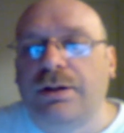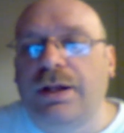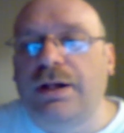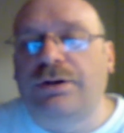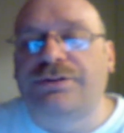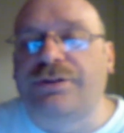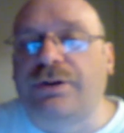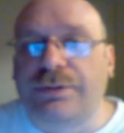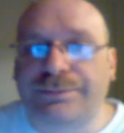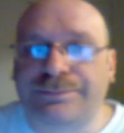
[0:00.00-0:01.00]
you know,
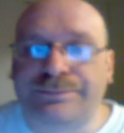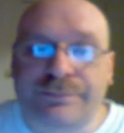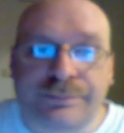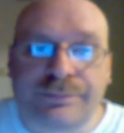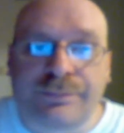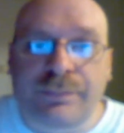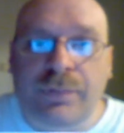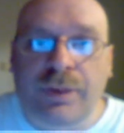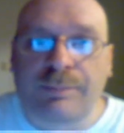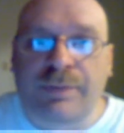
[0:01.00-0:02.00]
so
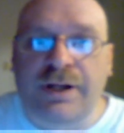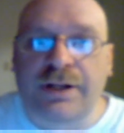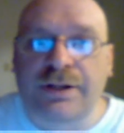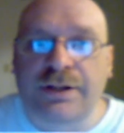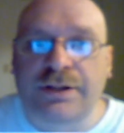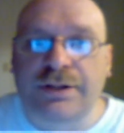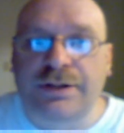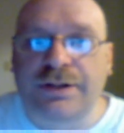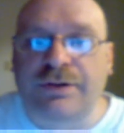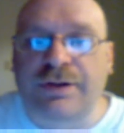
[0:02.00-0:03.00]
but
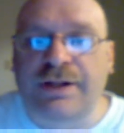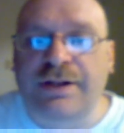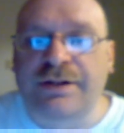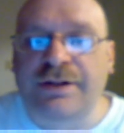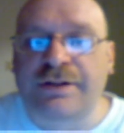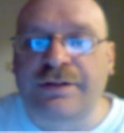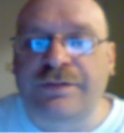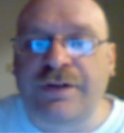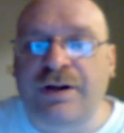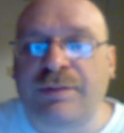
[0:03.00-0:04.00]
you know it, it's a
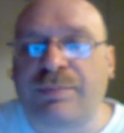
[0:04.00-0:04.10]
very